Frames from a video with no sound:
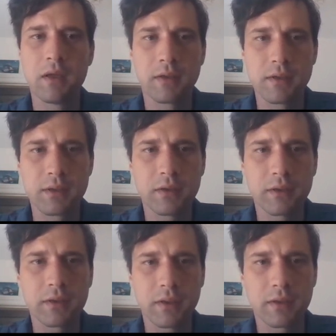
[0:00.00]

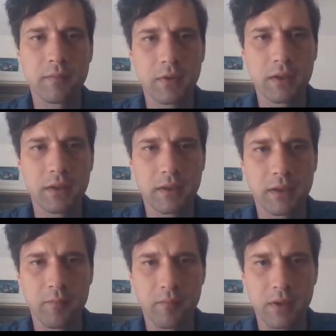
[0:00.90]
constructed like a military
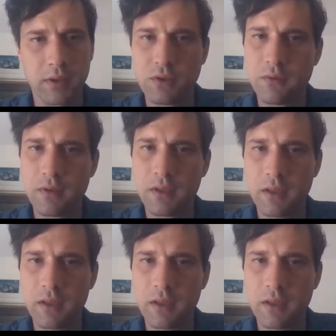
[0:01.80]
campaign, short,